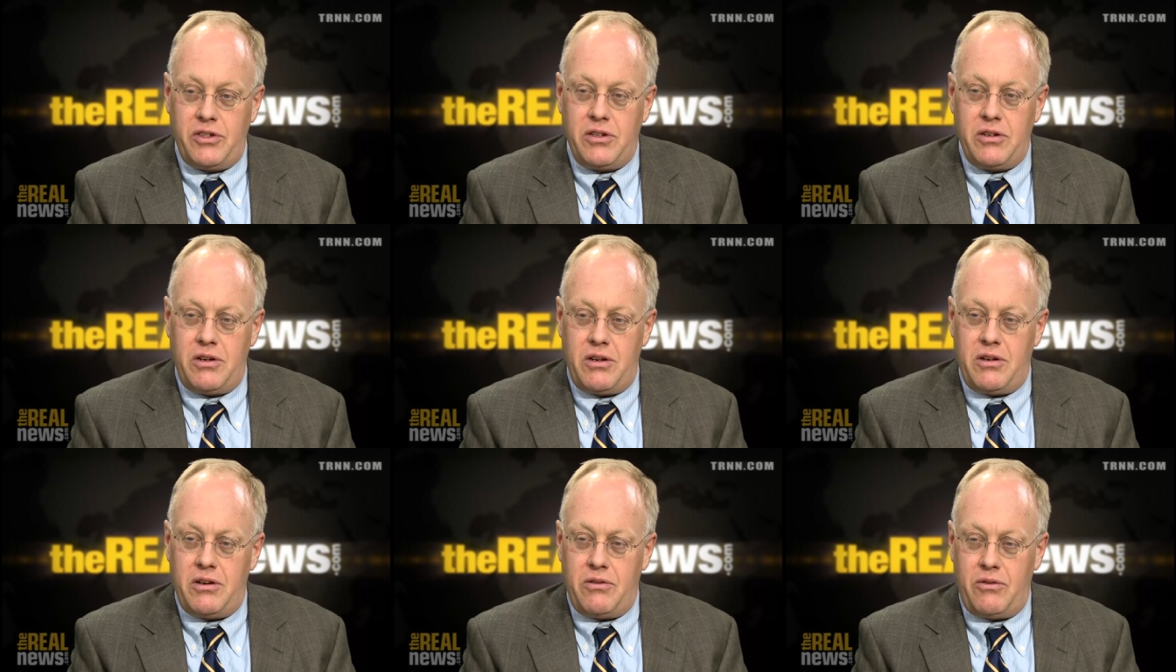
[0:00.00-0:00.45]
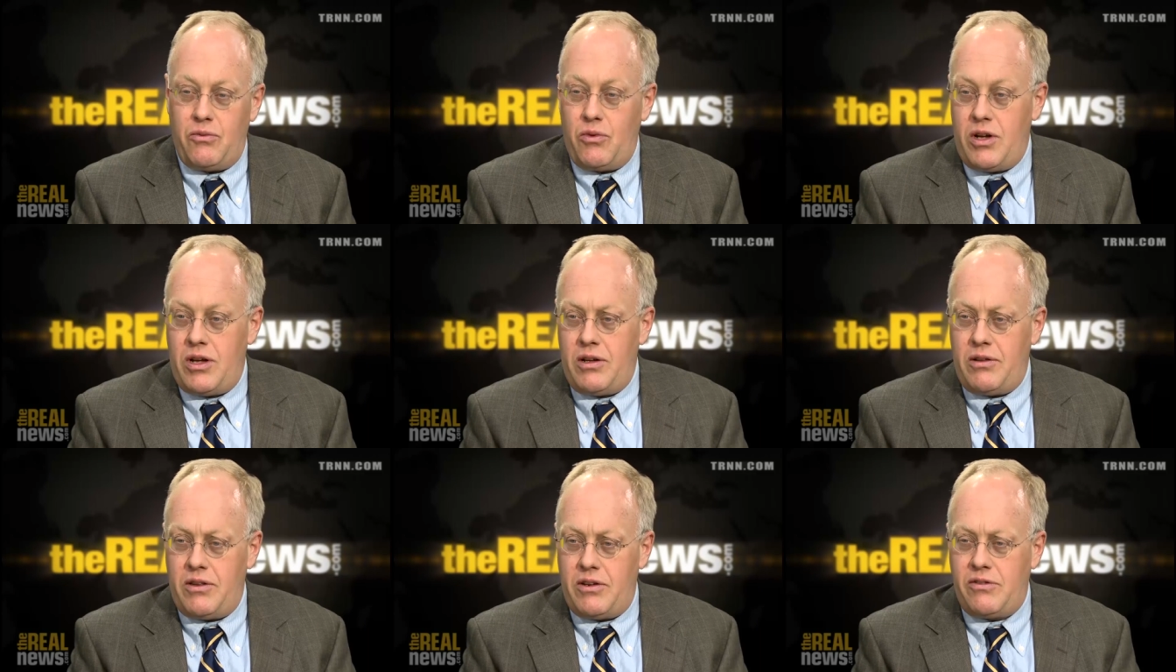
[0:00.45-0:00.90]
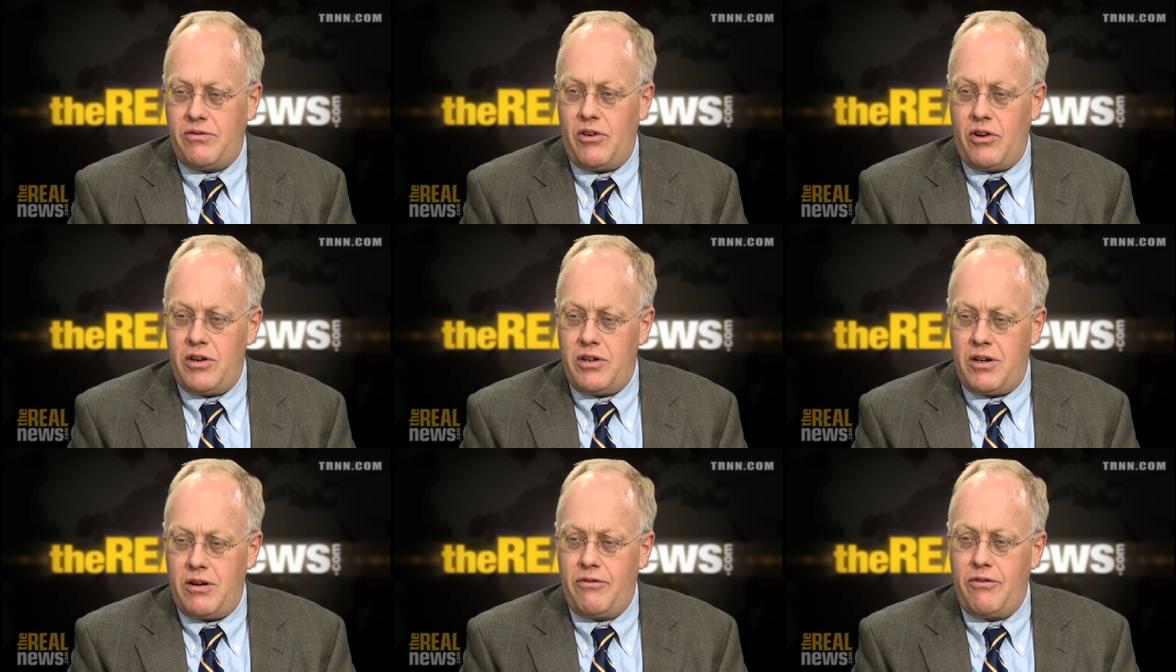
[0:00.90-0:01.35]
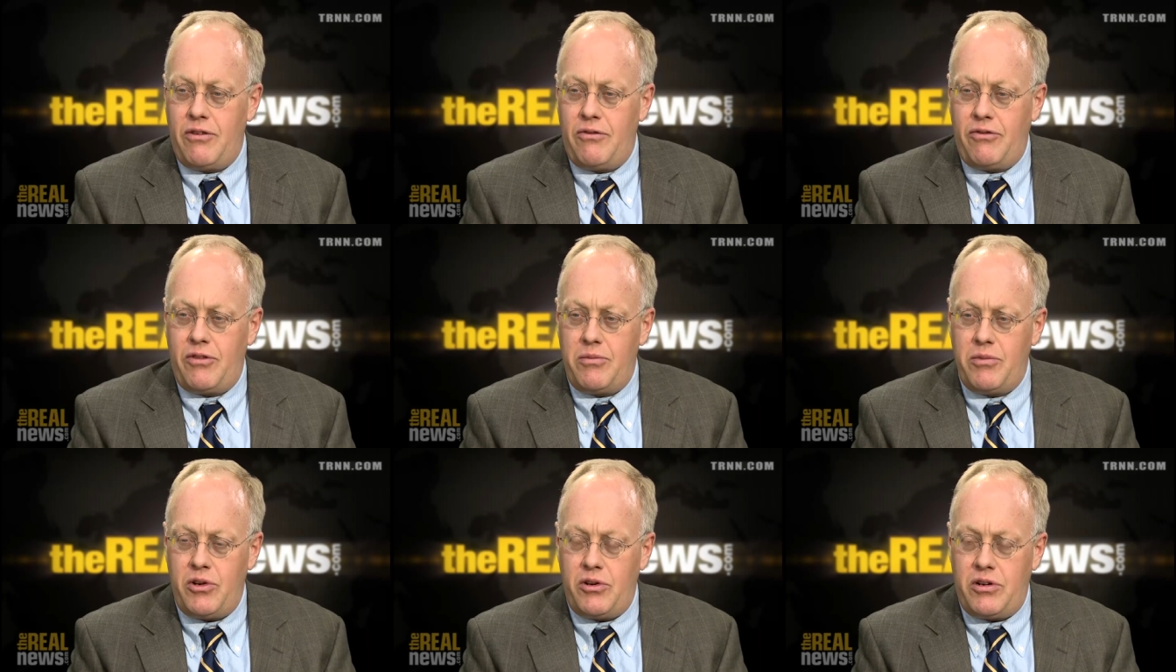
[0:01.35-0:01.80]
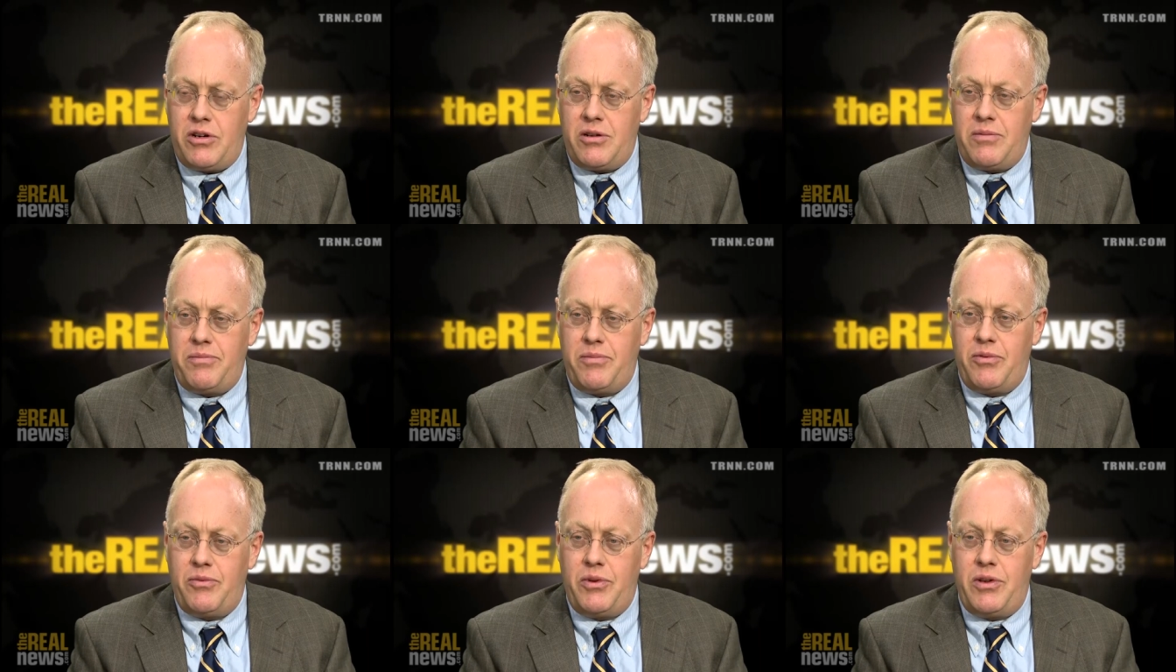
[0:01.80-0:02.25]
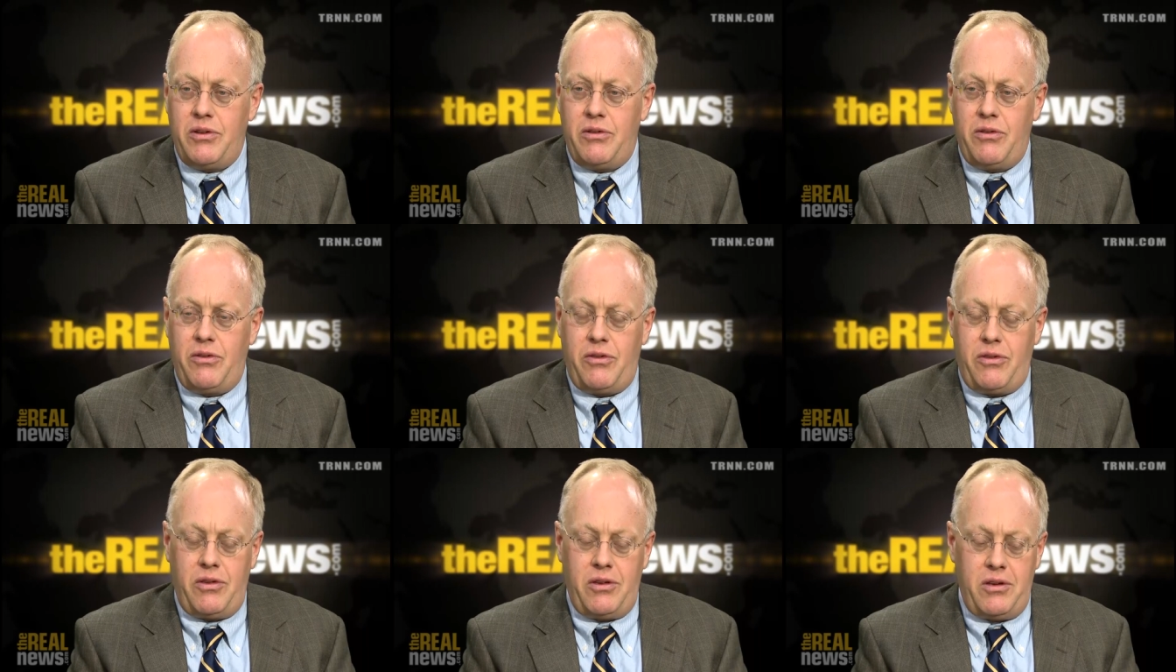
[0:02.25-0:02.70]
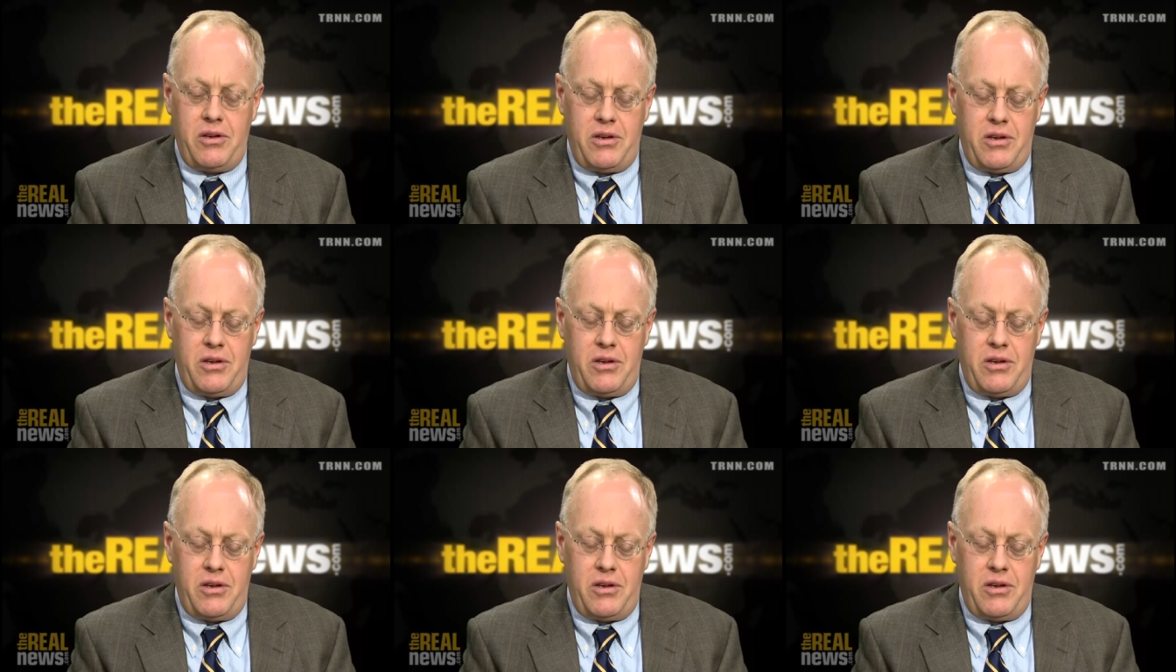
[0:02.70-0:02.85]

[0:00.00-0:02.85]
in, in a way that's very different from Europe with